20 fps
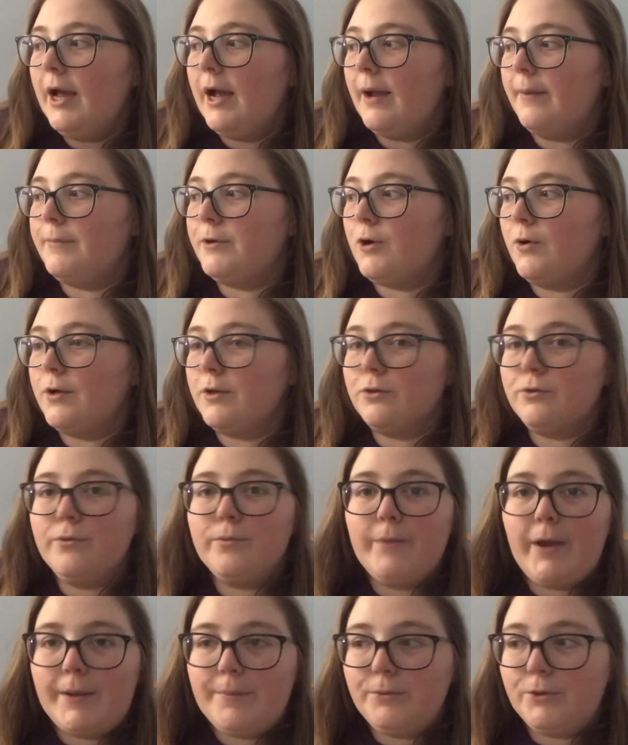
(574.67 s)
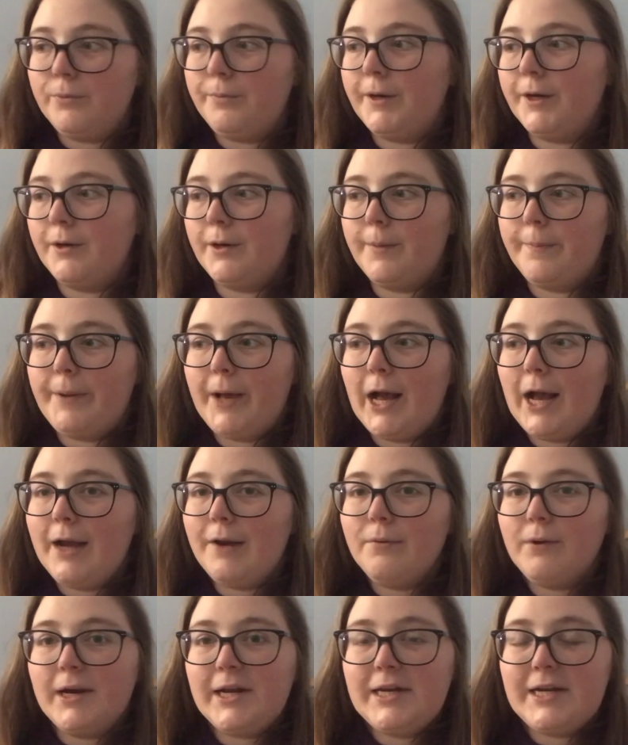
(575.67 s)
I'm going through my blueberry pie
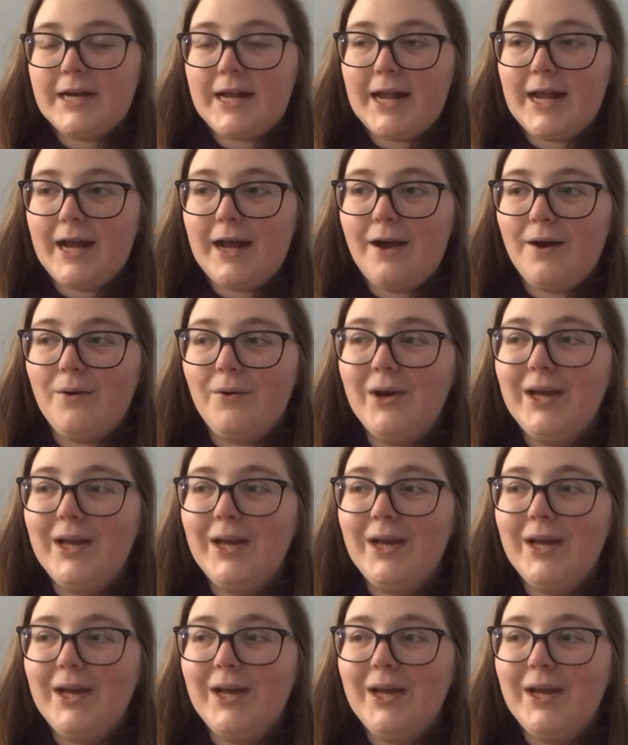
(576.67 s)
right now.